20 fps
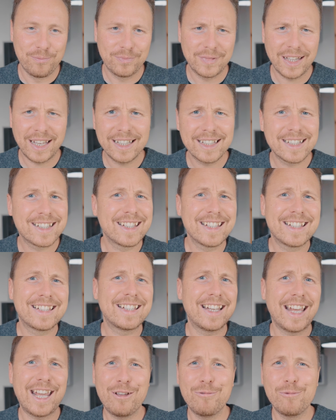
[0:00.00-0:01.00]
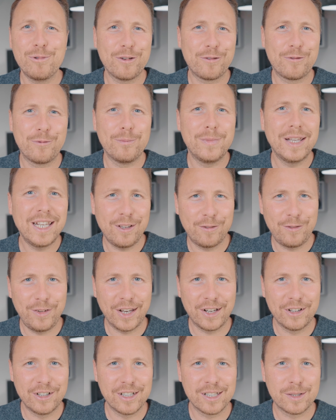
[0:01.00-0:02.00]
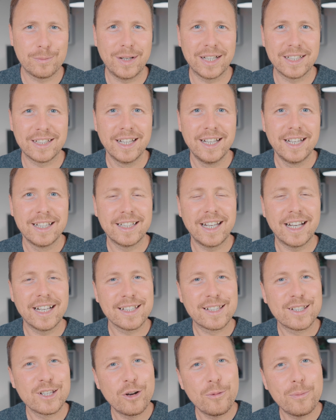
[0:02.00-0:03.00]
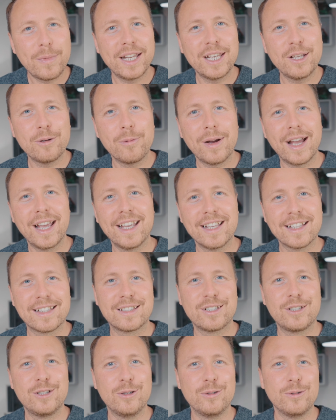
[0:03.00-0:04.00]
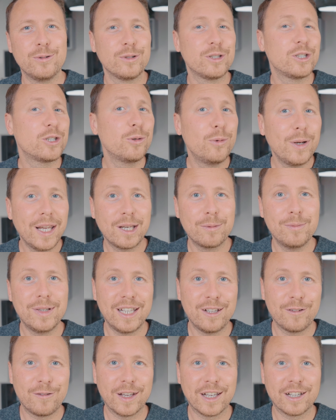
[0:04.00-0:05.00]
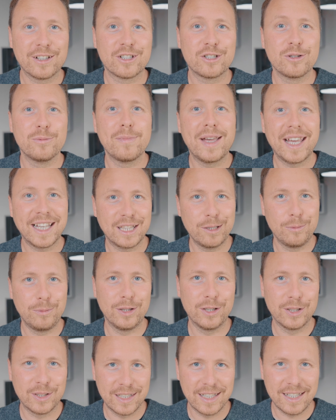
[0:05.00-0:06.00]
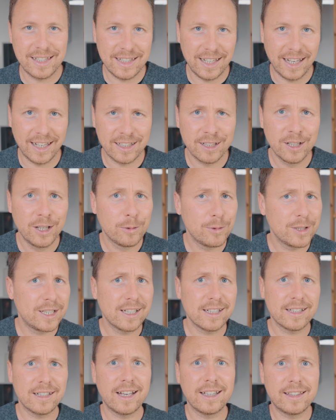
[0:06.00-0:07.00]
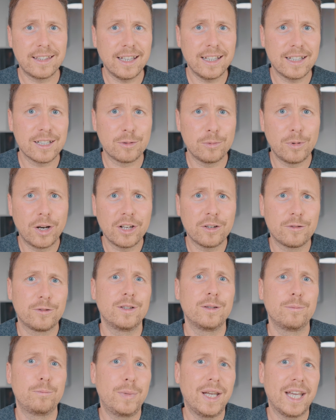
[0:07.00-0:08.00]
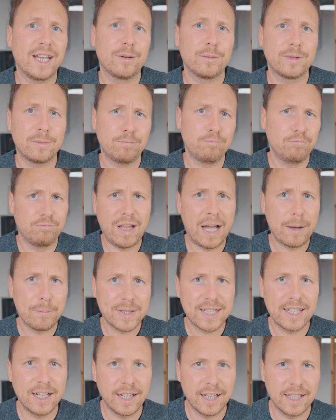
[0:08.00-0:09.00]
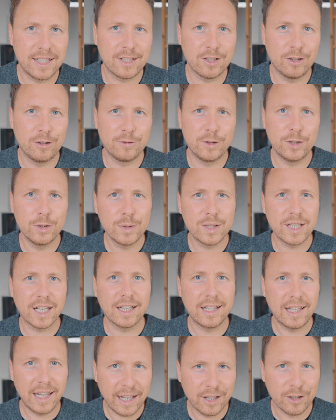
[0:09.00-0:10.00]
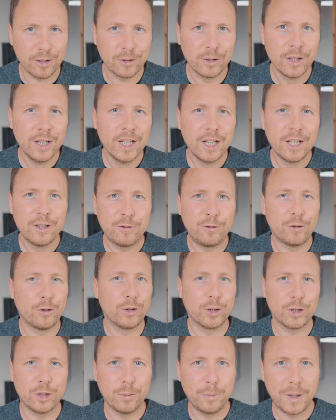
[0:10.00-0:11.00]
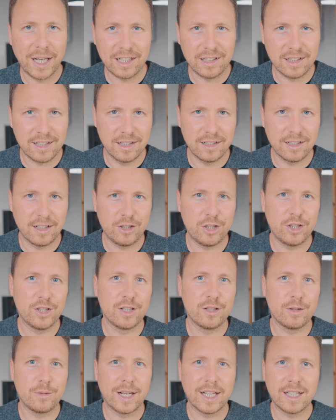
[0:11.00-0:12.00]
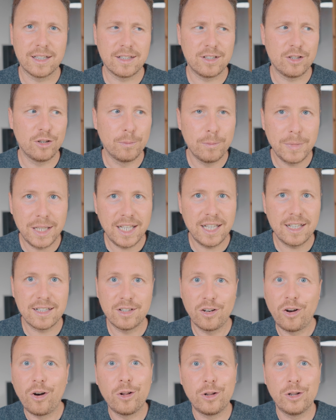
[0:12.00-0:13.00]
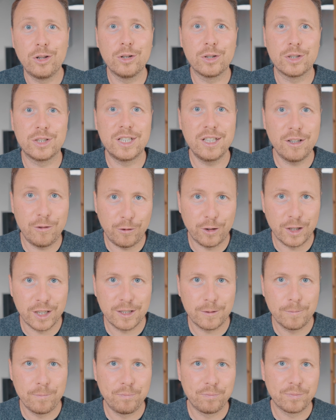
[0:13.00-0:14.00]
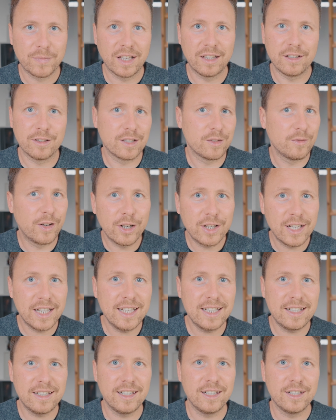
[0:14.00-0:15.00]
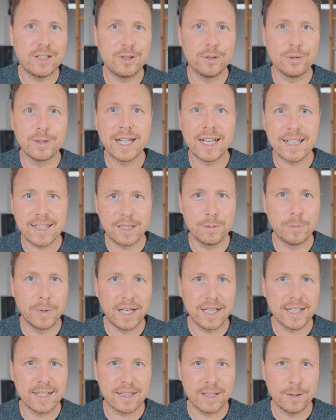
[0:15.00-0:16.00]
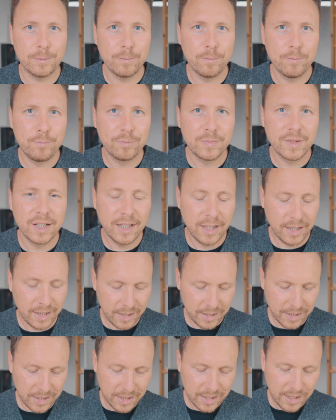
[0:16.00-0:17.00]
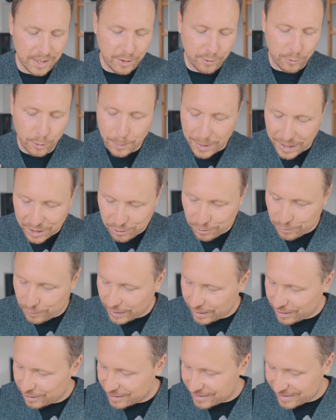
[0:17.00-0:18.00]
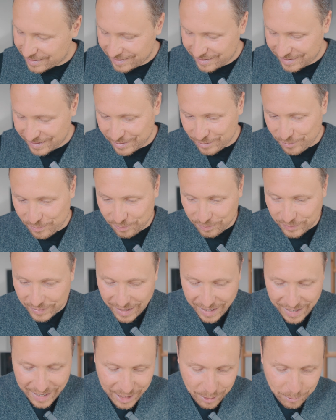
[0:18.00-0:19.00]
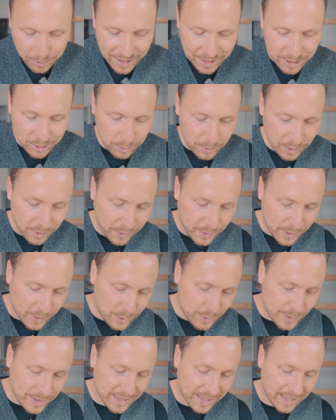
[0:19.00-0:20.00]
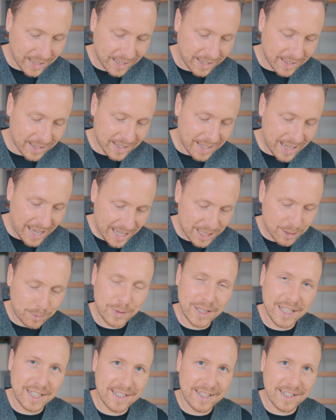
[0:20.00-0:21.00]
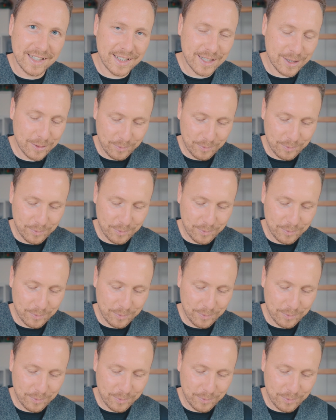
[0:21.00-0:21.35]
And it's the same with minifigures, but there are so many ways to tweak minifigures to make them look distinct, which I think is one of the big upsides of using LEGO for your battles in Dungeons & Dragons. Your minis all look different, and it's very easy to customize them. For microfigures, I went with using headpieces.